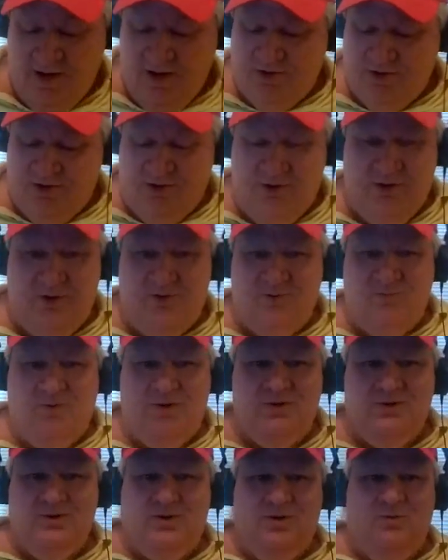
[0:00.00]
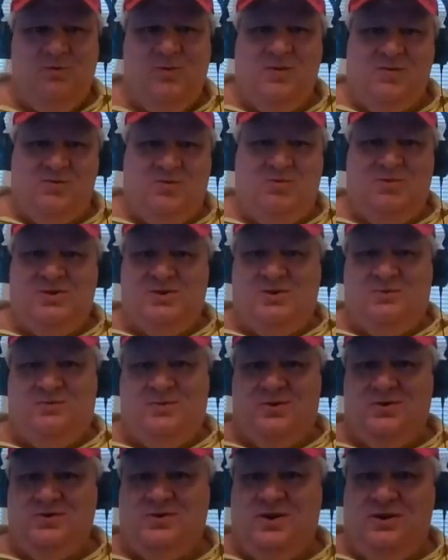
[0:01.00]
Do you remember what the
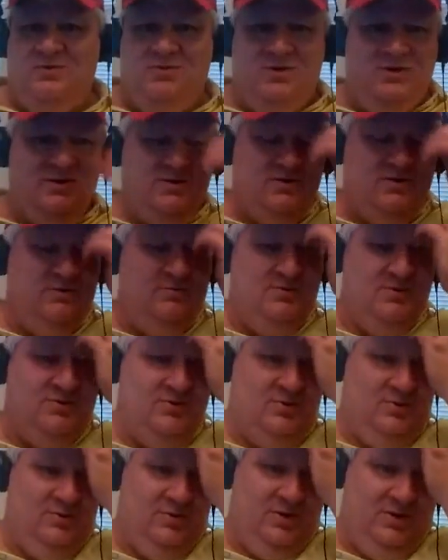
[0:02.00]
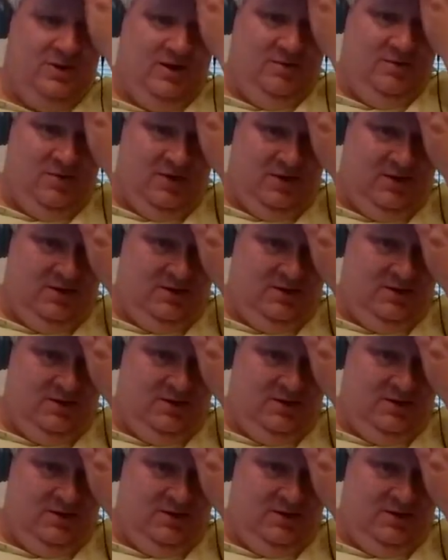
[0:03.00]
first thing was that was sold on eBay?